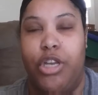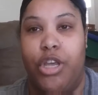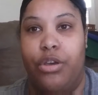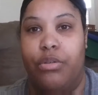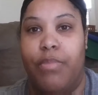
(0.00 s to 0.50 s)

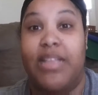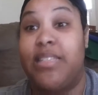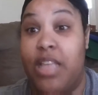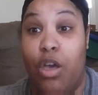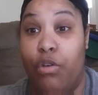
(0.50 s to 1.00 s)

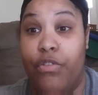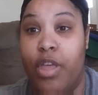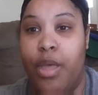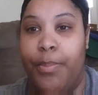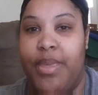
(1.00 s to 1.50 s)
myself,
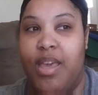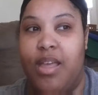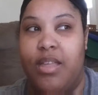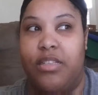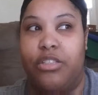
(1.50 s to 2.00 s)

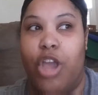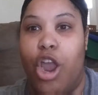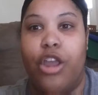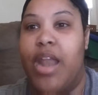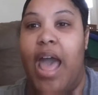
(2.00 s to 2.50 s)
because
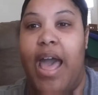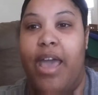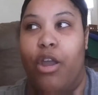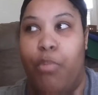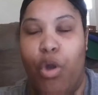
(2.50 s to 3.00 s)
her and I
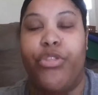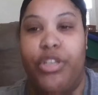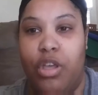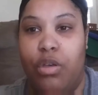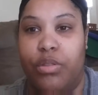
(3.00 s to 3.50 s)
are both
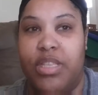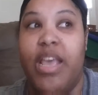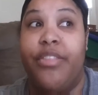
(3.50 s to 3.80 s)
adults.